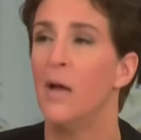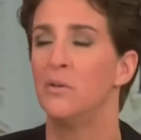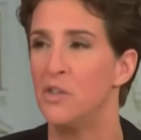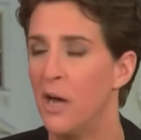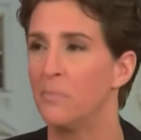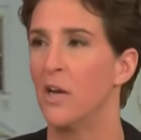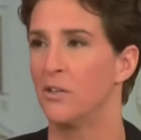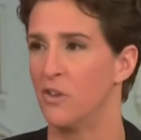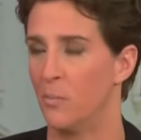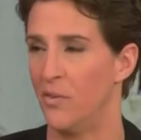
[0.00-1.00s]
It was to help
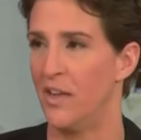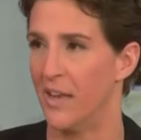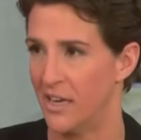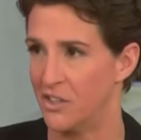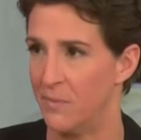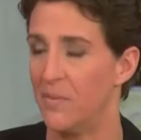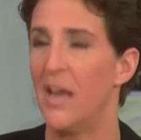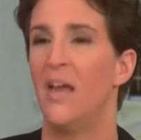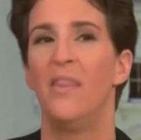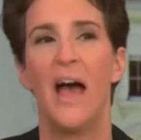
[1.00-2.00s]
Donald Trump win the election.
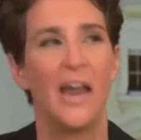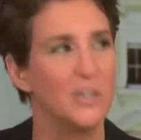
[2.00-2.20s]
And that